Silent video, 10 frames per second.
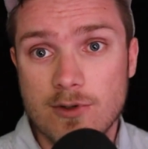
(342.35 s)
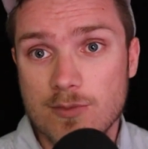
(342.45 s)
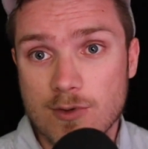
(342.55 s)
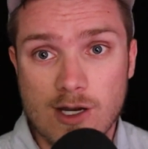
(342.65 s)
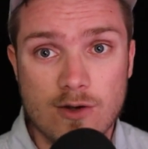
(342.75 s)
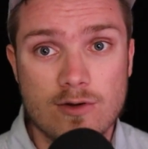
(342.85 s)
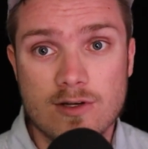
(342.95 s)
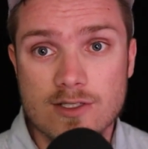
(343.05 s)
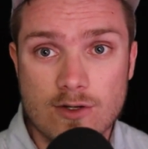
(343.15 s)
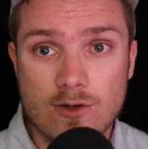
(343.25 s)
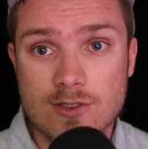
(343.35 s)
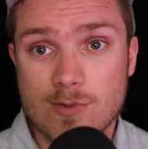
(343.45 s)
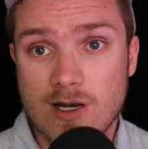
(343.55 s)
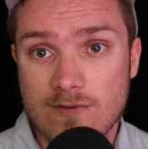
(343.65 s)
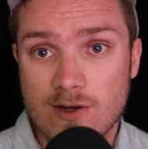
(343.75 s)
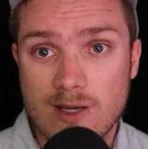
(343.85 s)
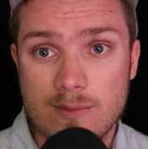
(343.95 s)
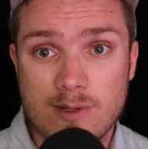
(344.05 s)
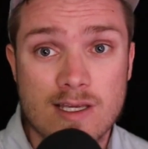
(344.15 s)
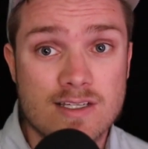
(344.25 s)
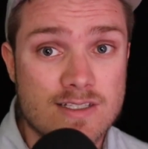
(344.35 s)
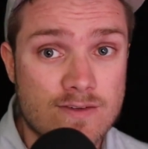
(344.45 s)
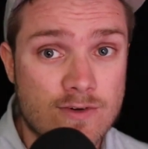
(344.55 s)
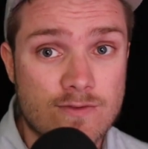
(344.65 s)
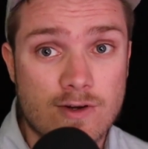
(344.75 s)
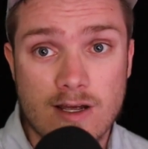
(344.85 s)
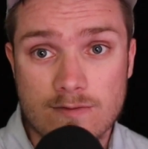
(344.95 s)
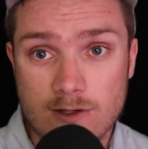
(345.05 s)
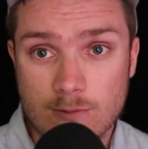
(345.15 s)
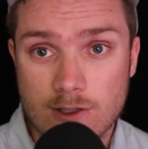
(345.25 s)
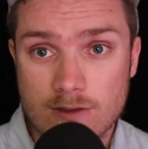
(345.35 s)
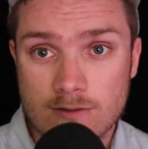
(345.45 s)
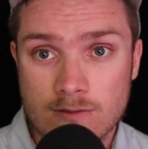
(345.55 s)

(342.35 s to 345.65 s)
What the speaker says: priorities, goals, whatever it may be, is different for everyone.